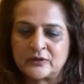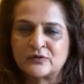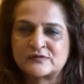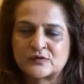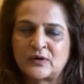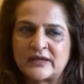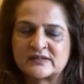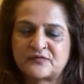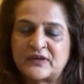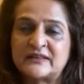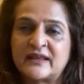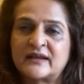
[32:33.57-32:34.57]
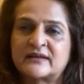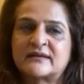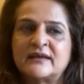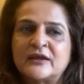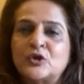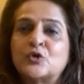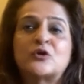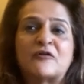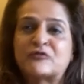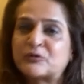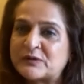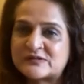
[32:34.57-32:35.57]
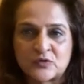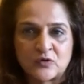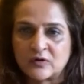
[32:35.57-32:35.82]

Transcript: So I just feel that you don't have to be strong